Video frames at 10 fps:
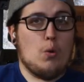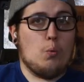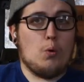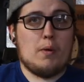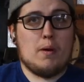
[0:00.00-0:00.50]

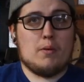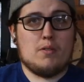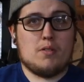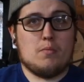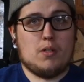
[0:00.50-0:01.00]
we'll be able to
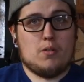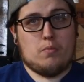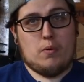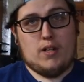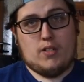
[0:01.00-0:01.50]
do some really
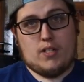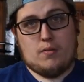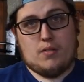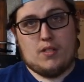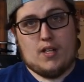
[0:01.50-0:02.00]
cool projects
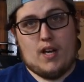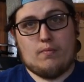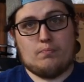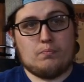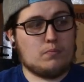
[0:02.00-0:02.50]
with this
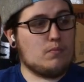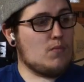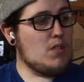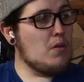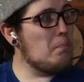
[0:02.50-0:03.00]
guy.
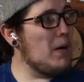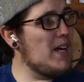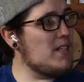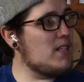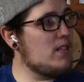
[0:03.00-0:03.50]

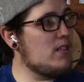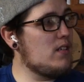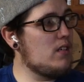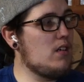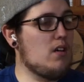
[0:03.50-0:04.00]
But
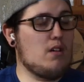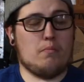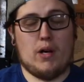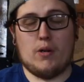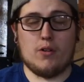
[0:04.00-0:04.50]

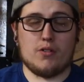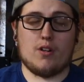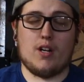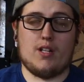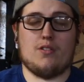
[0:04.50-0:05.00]
my orange
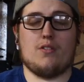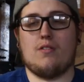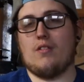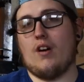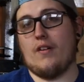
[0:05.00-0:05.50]
crush
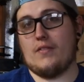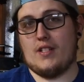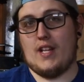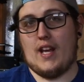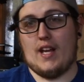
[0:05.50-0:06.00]
of
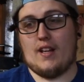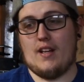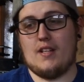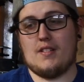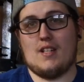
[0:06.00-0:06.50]
today
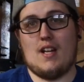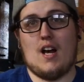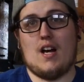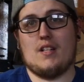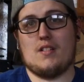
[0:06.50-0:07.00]
is
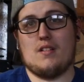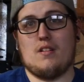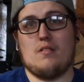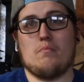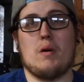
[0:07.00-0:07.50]
not
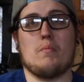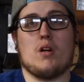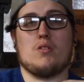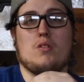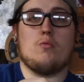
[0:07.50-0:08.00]
my
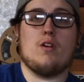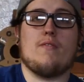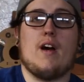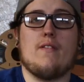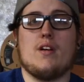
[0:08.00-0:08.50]
Mark
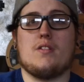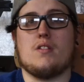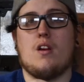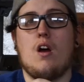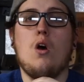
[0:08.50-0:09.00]

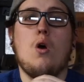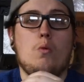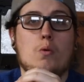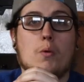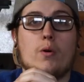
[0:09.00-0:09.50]
2.5S.
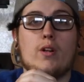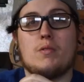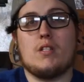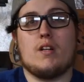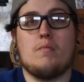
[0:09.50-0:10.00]
What we're going to
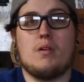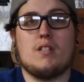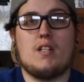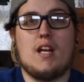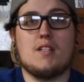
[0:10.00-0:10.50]
be talking about
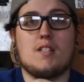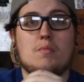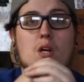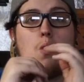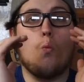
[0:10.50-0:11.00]
today is
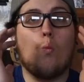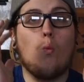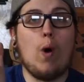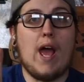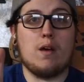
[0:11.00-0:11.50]

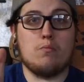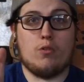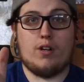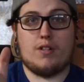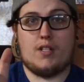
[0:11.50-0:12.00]
something way
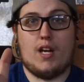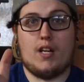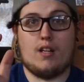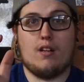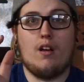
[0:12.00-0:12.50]
more
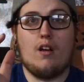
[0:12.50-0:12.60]
exciting.